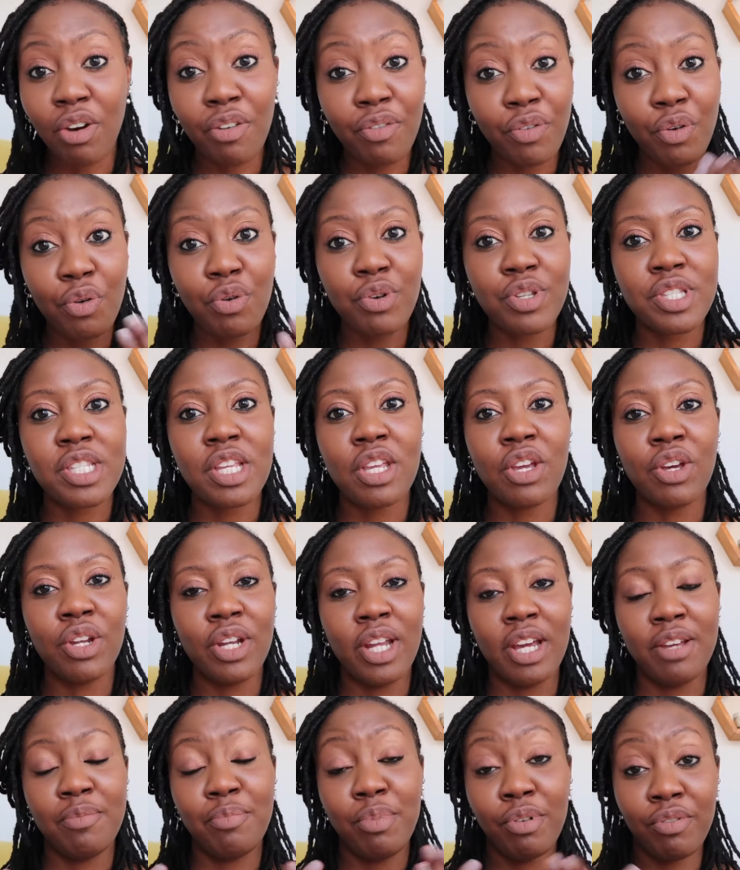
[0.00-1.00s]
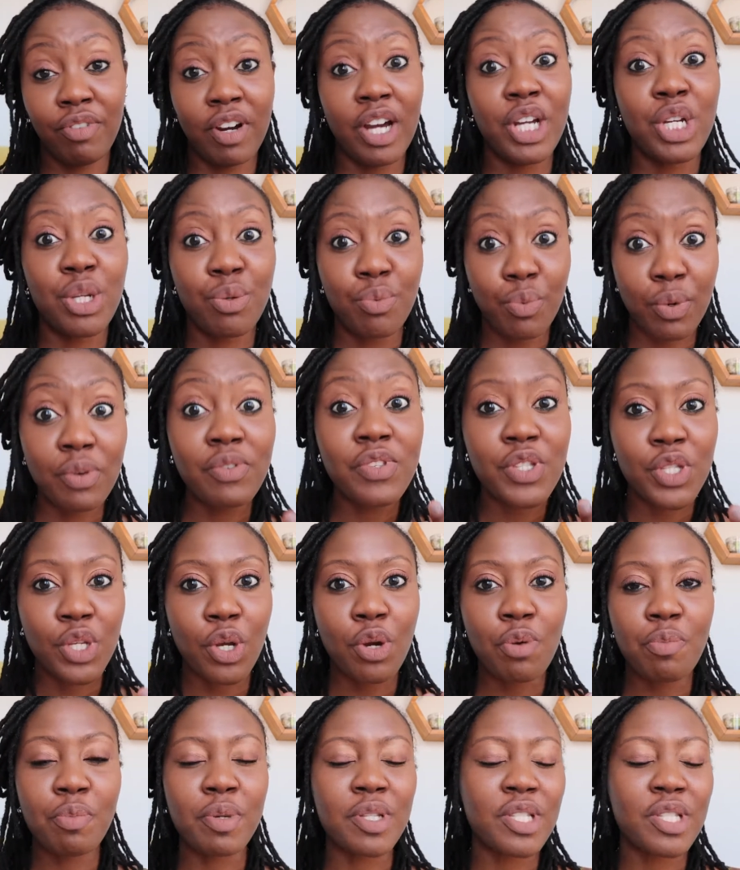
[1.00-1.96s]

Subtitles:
Of course they're gonna provide you with soap,